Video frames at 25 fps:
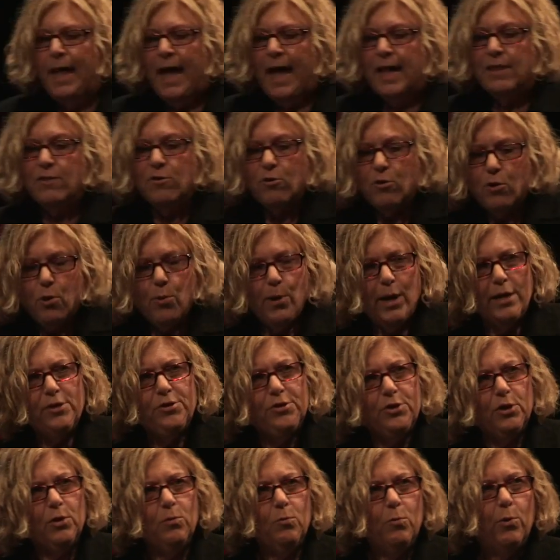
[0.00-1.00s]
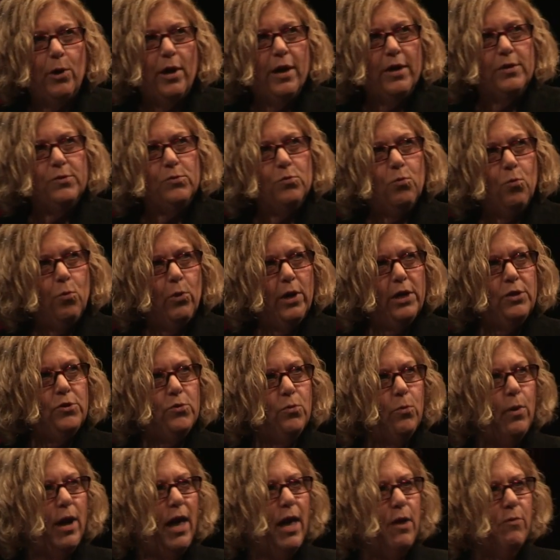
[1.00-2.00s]
And their question was,
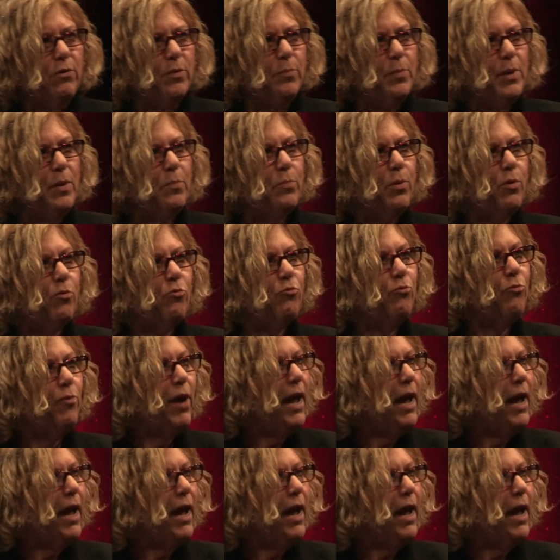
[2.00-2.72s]
which way would people